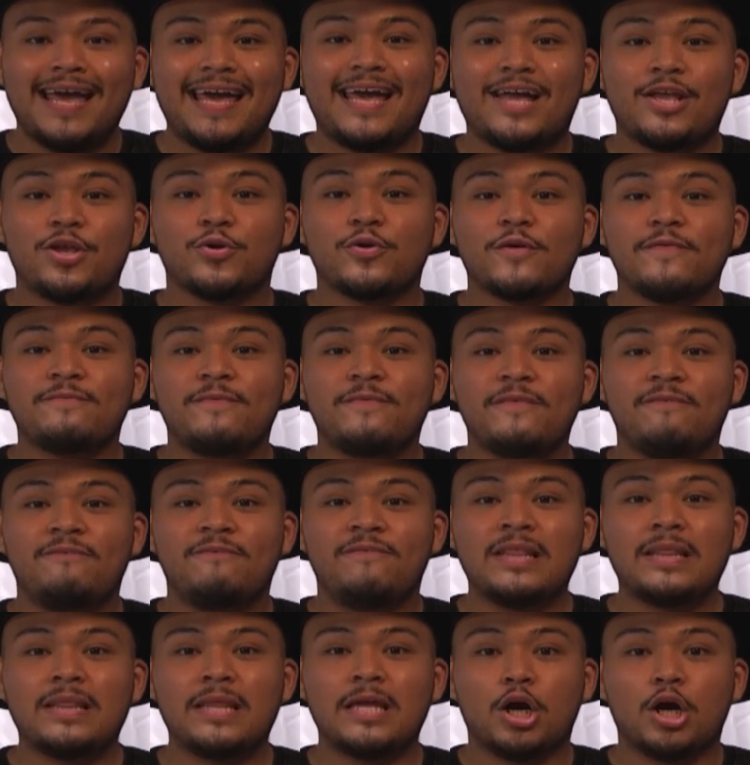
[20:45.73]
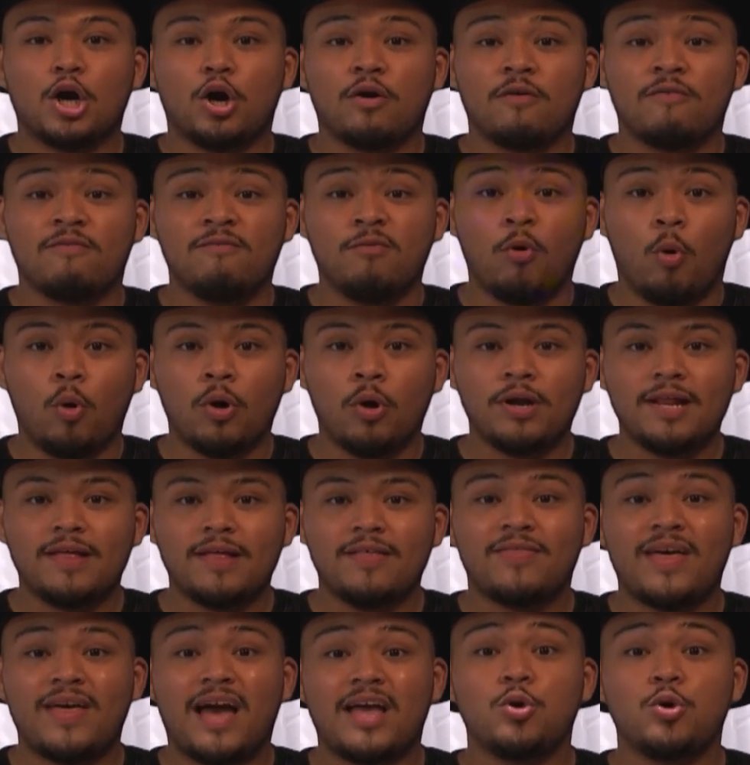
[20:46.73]
And you're fulfilling a void
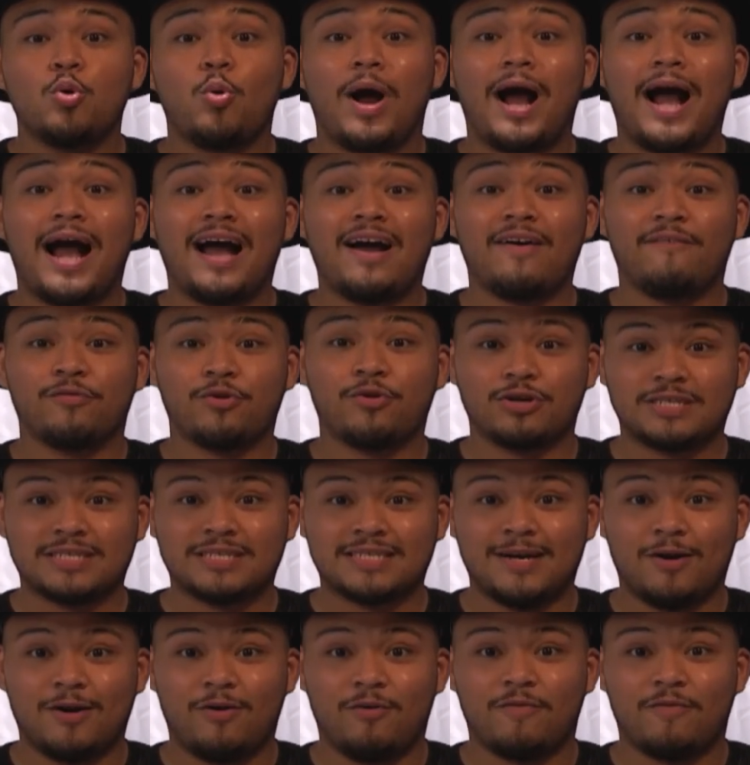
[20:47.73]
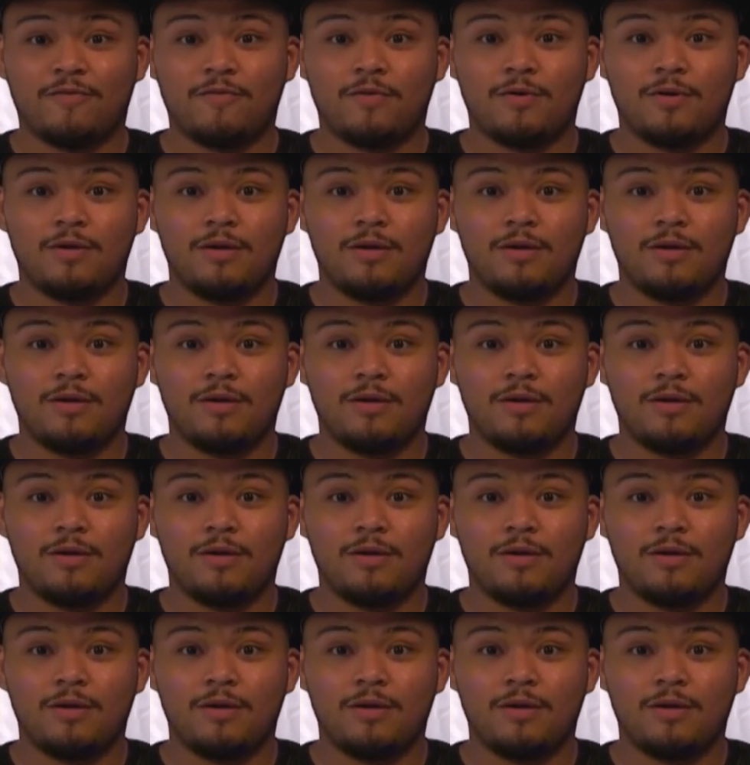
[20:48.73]
that you have yourself.